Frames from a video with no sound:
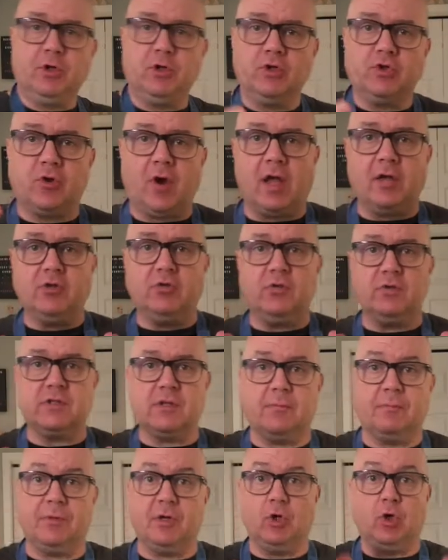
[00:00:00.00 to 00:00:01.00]
to try and do
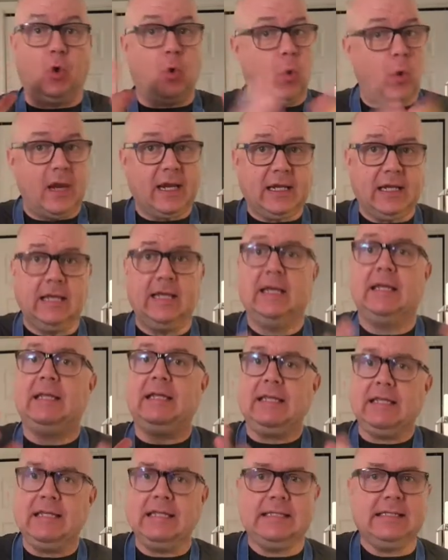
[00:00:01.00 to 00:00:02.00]
something quick,
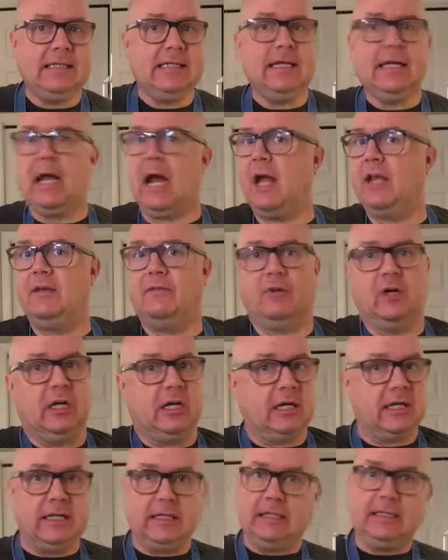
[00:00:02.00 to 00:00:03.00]
easy, kind of a
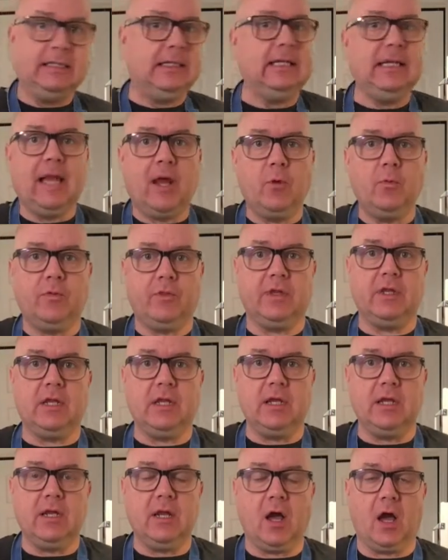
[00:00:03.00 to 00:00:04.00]
clean out
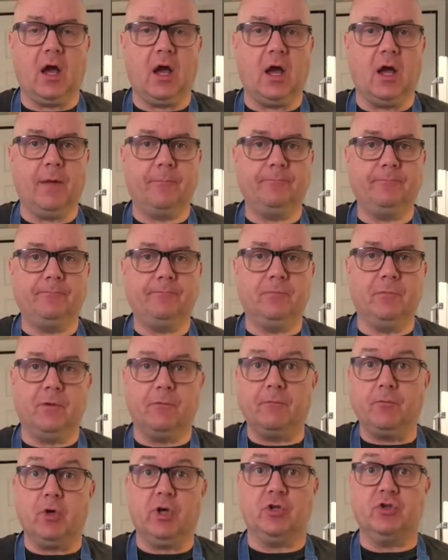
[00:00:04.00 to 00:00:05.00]
the
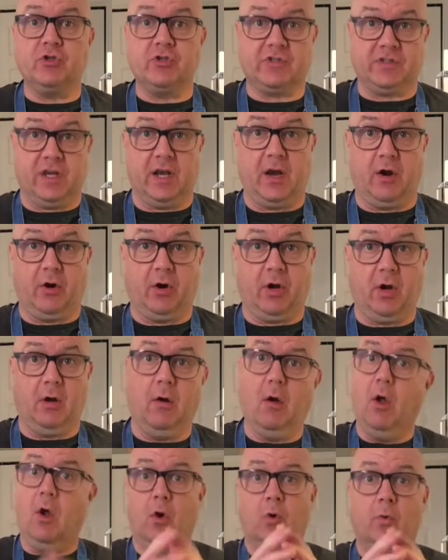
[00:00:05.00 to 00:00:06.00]
fridge scenario,
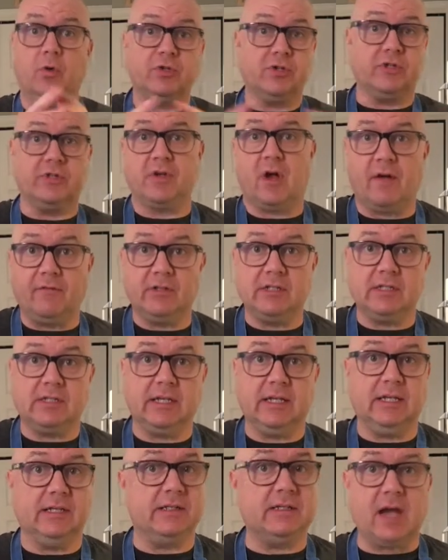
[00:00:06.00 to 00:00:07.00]
which is obviously
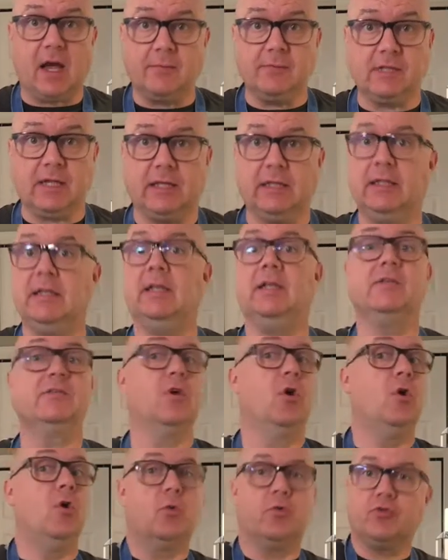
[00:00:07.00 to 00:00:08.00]
in times like these,
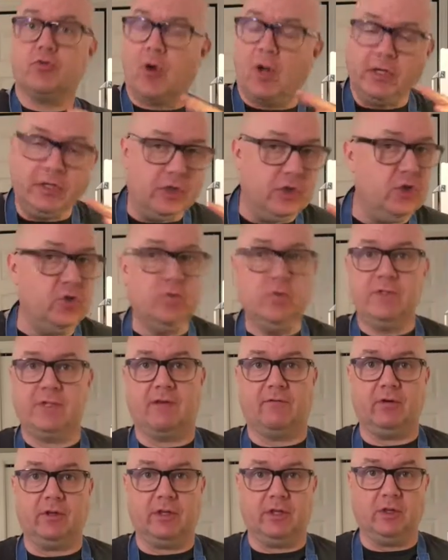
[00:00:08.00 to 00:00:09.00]
we're trying to use
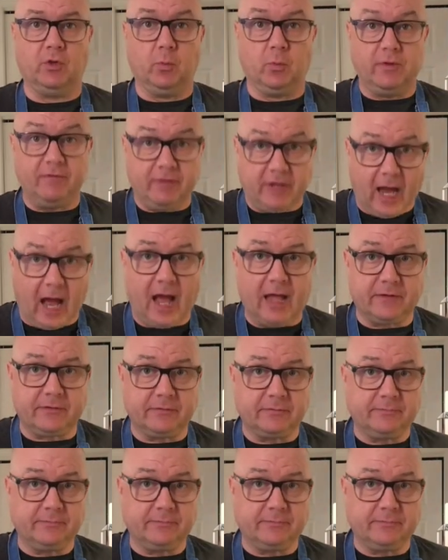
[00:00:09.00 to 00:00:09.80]
everything that we've got,